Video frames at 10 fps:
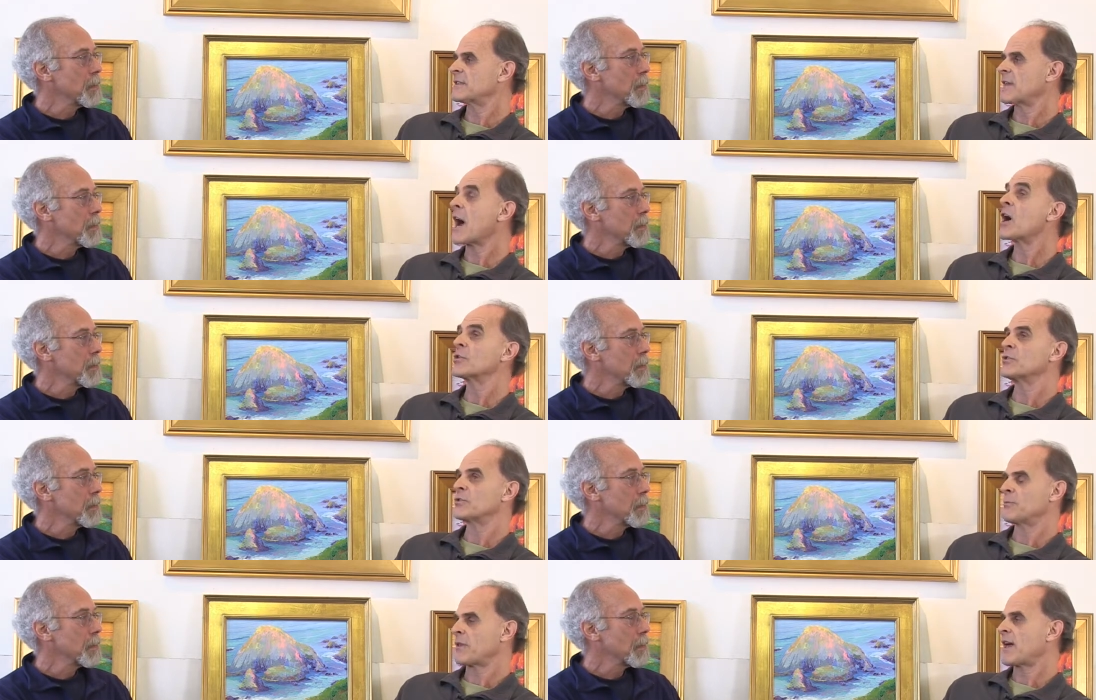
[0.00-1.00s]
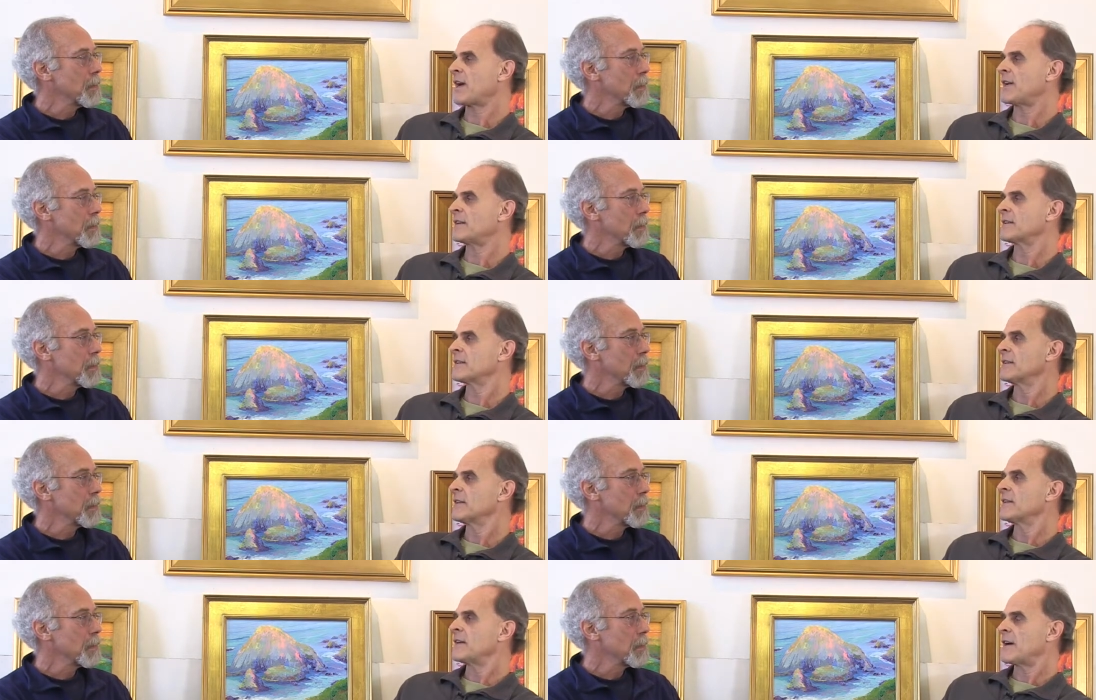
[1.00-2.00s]
Speaker 1: and how you apply
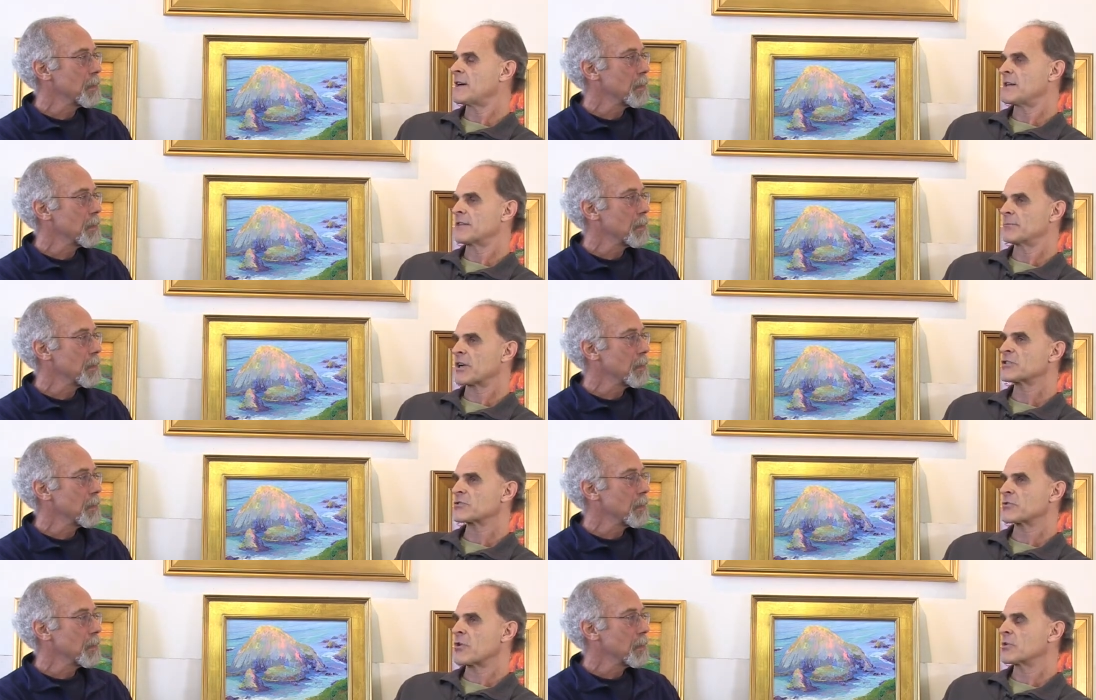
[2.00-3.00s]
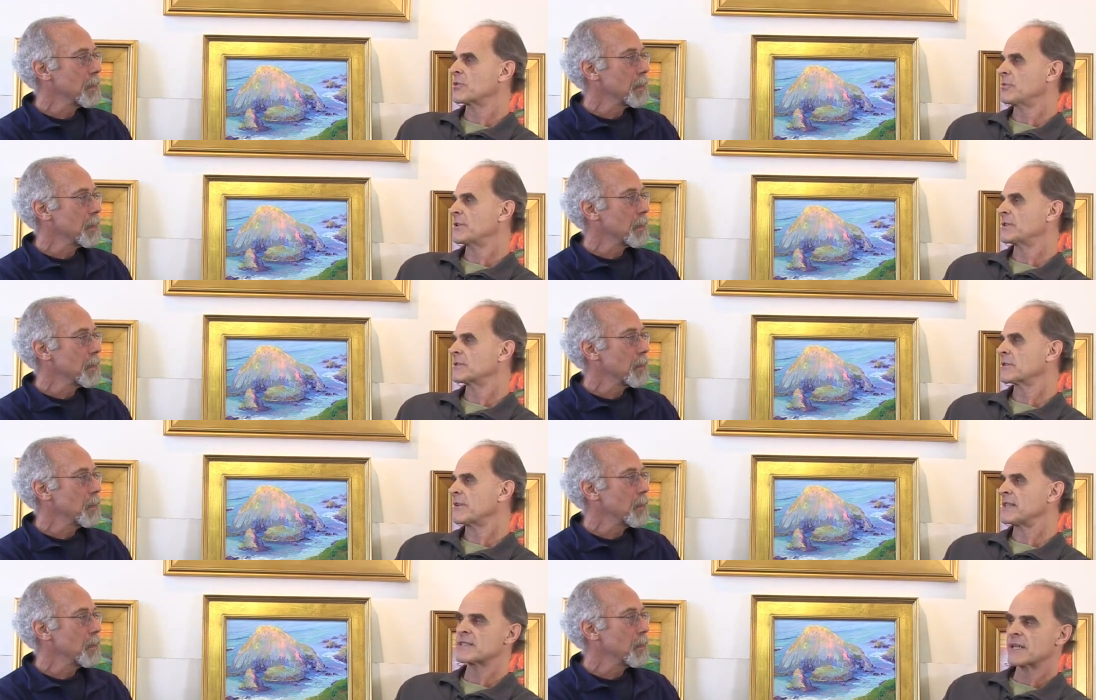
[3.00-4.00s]
uh, the brushstroke will
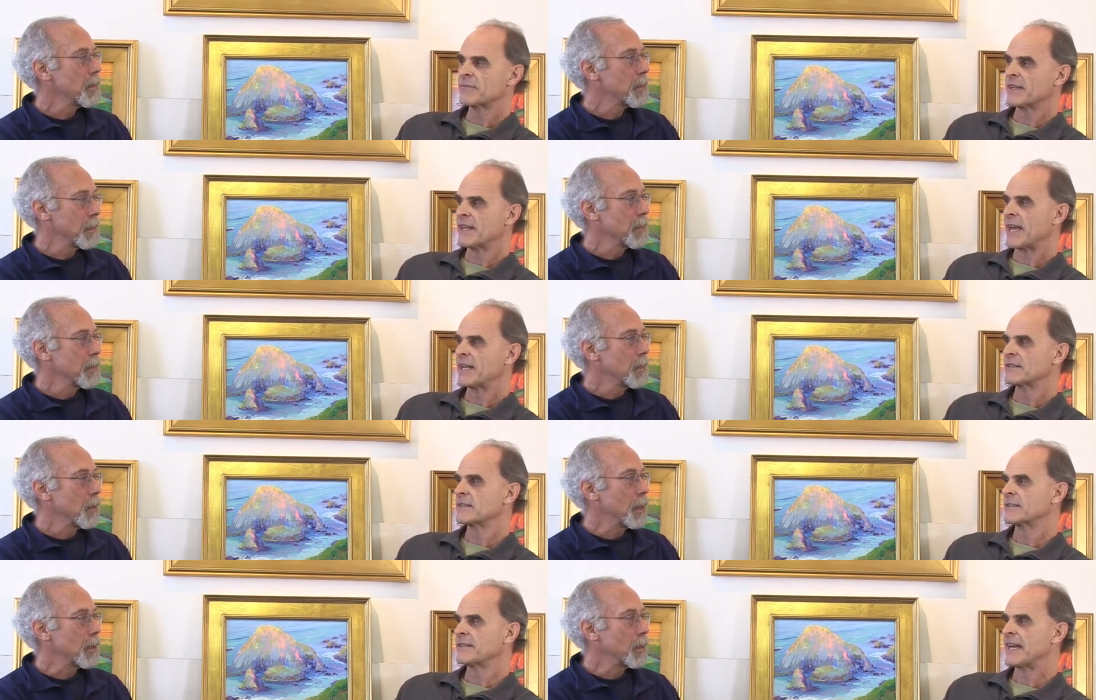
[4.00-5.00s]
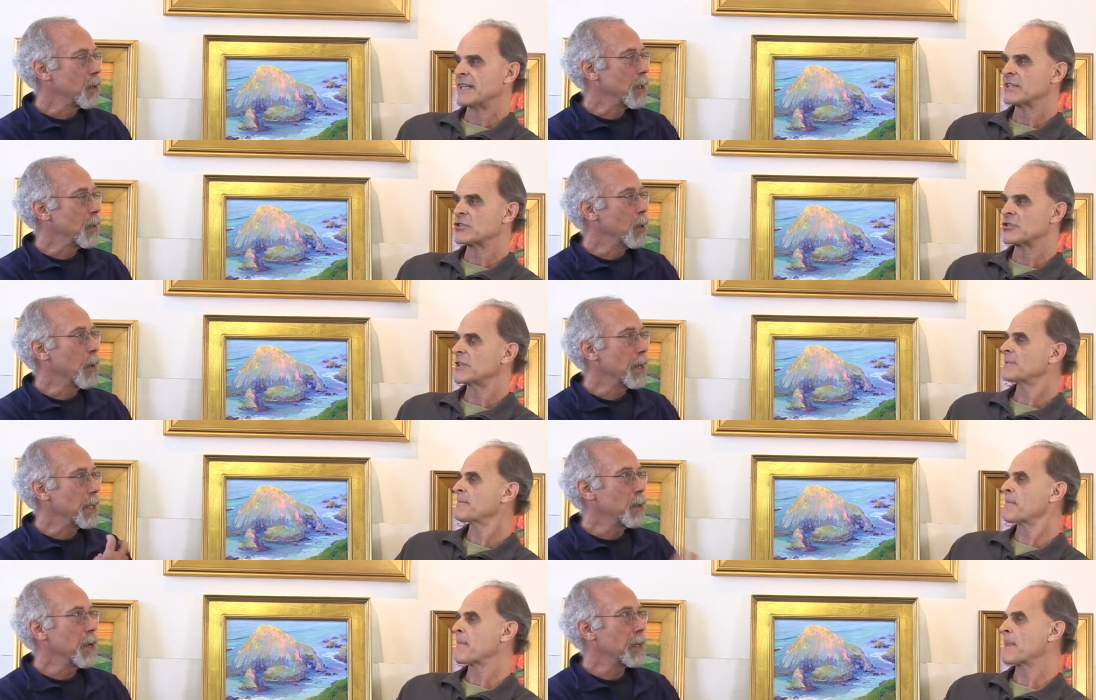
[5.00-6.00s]
create some of that right. that you, energy. You
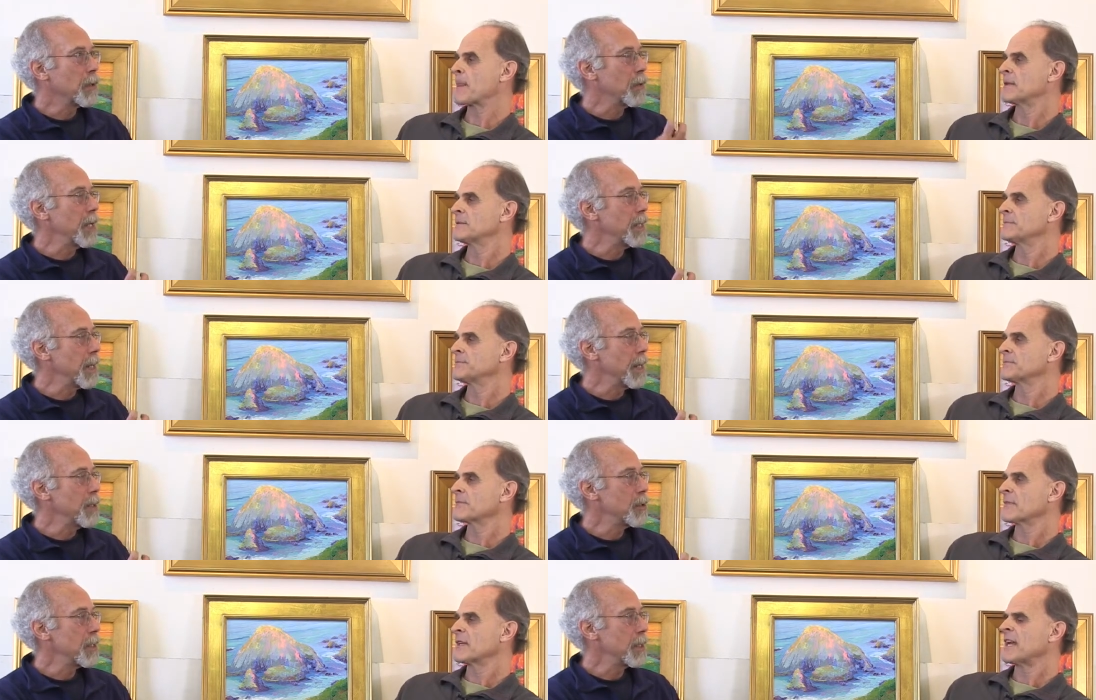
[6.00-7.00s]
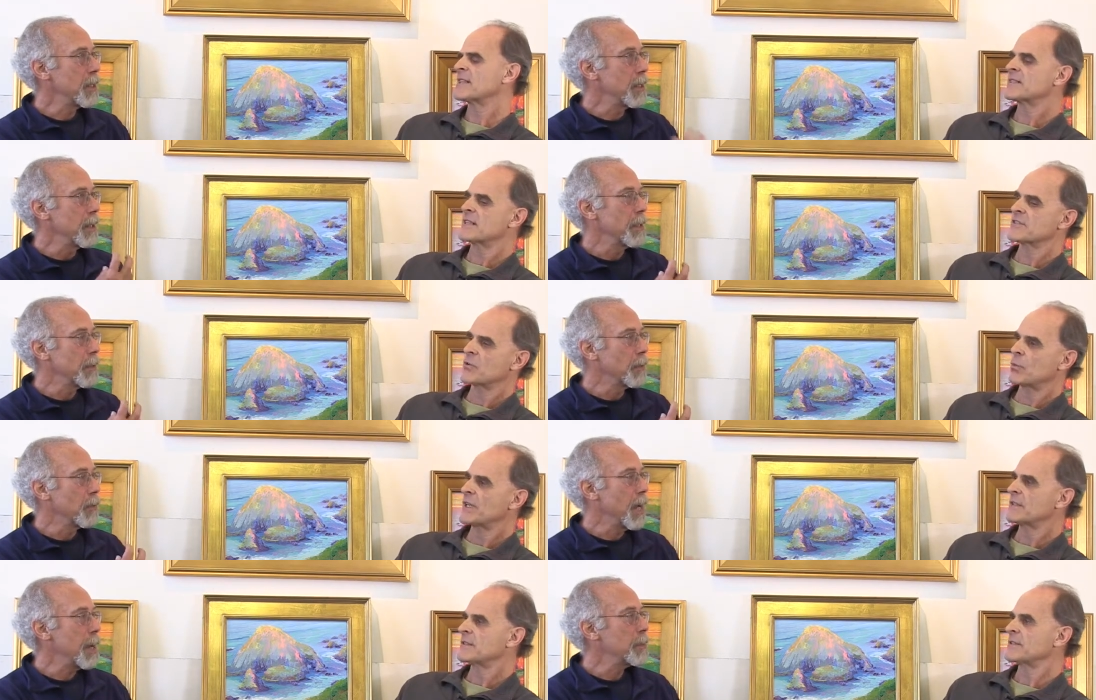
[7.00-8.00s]
want
Speaker 2: to you want to create that energy. Yeah, that, a sense that of
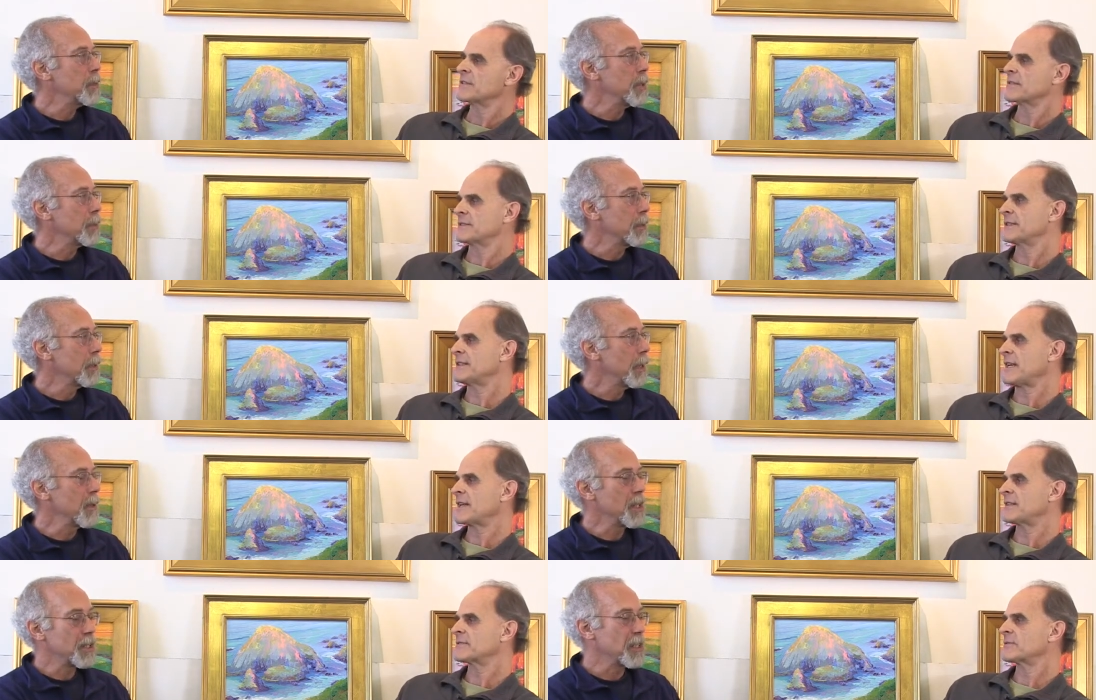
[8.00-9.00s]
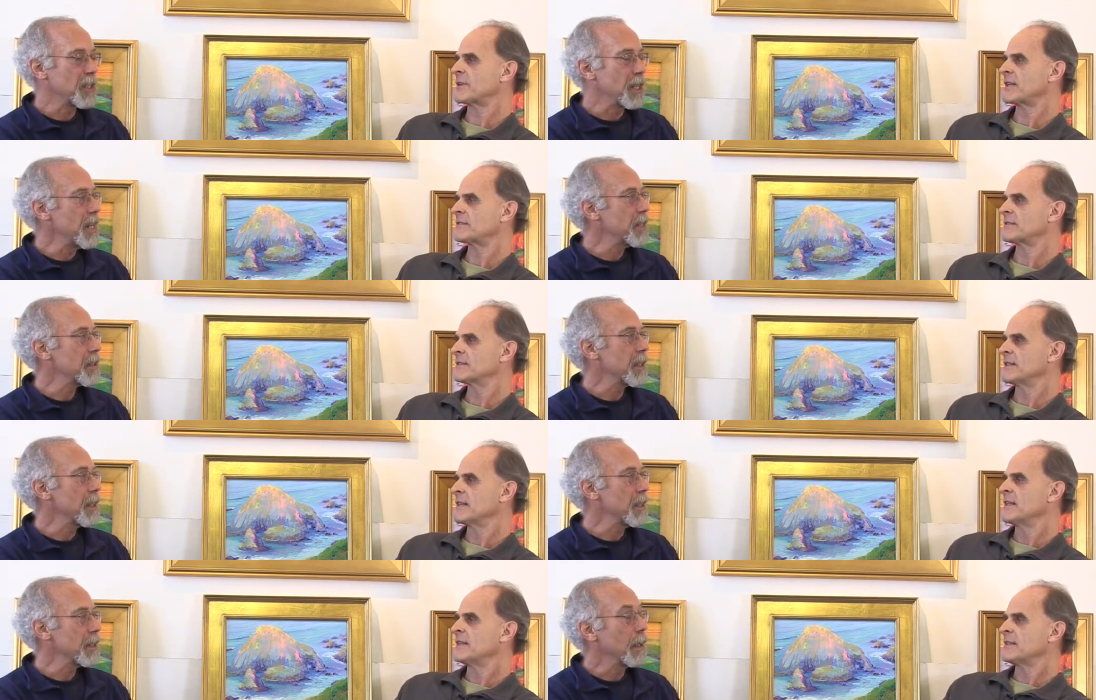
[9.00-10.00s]
wind. people. Yeah, Otherwise, it just right. lays
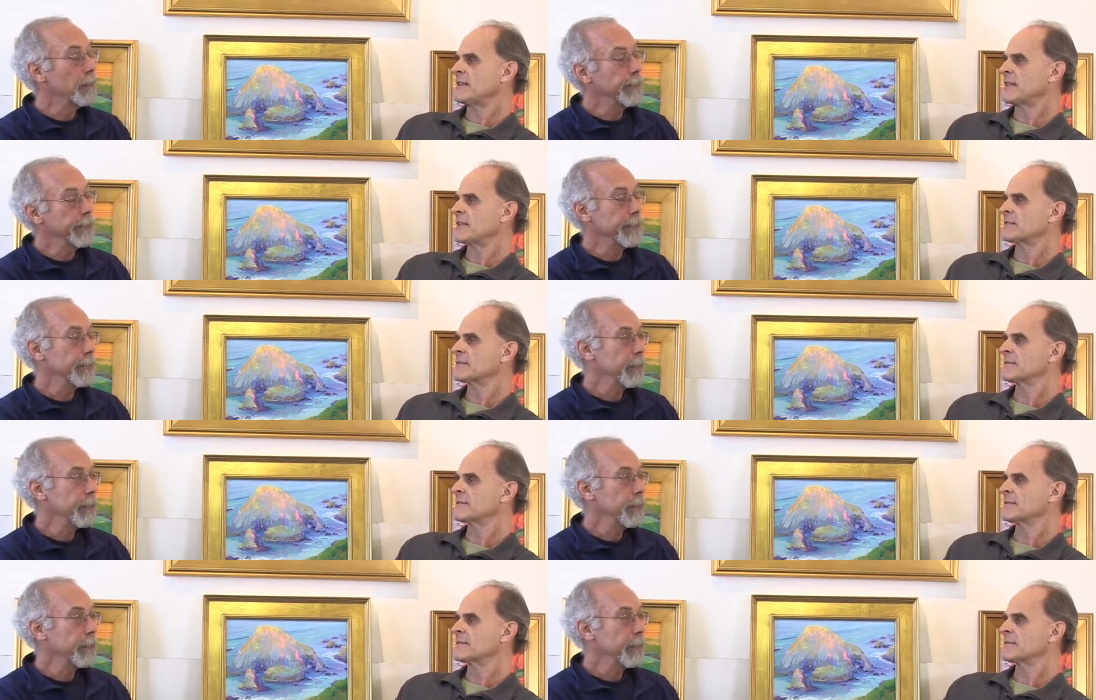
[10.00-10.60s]
there. It's like yeah. Huh?